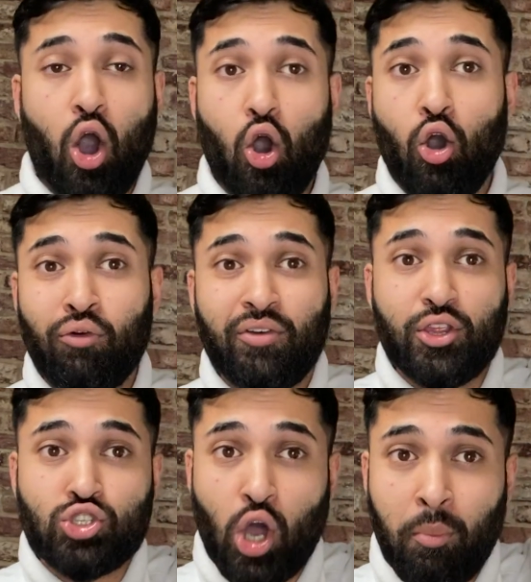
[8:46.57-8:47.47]
over the
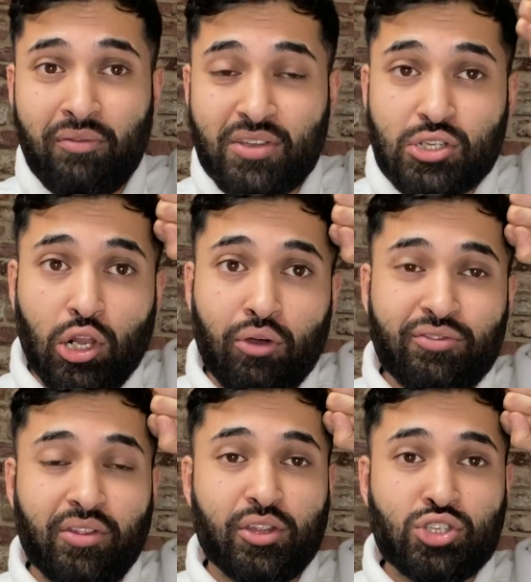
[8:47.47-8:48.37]
top of his
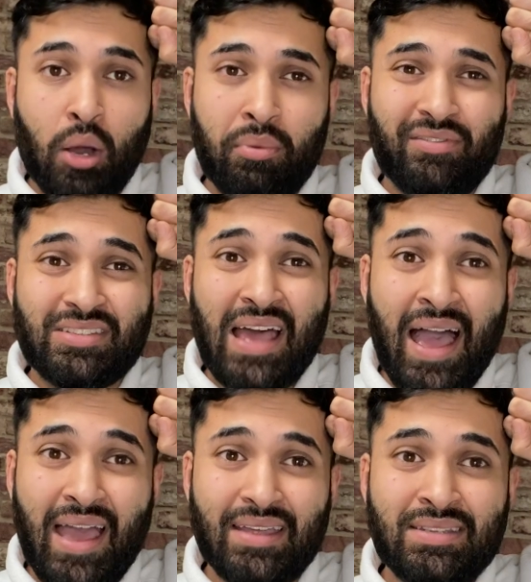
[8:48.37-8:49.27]
gloves at the top of his
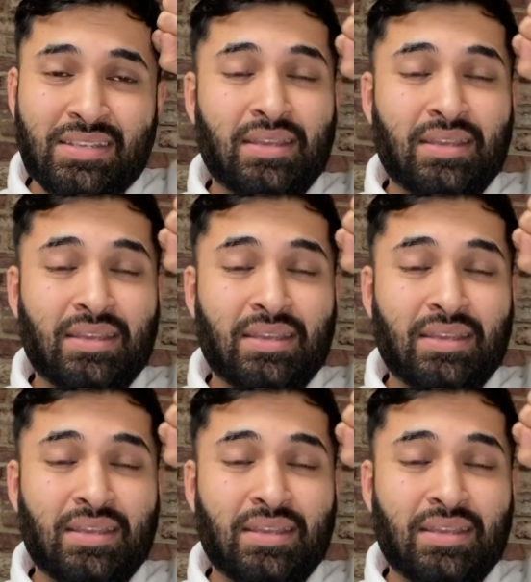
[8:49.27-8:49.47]
head,